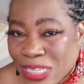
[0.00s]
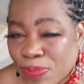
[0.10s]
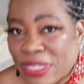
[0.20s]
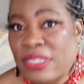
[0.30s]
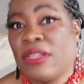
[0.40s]

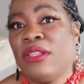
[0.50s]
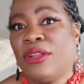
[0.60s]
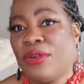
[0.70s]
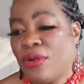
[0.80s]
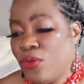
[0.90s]

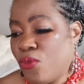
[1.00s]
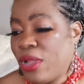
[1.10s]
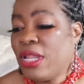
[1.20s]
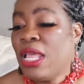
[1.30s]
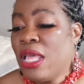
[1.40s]
particular
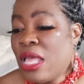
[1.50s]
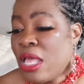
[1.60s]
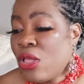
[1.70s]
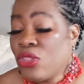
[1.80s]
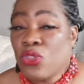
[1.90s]
one.
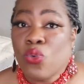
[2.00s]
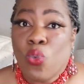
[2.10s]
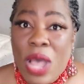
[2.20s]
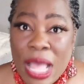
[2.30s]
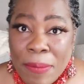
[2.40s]

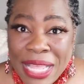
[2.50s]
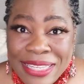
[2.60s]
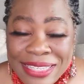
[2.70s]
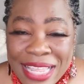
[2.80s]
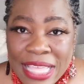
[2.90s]
Why am I
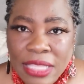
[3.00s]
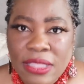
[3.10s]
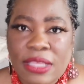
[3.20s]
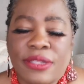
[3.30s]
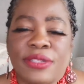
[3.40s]
saying
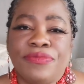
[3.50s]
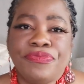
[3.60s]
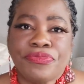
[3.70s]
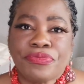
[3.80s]
this?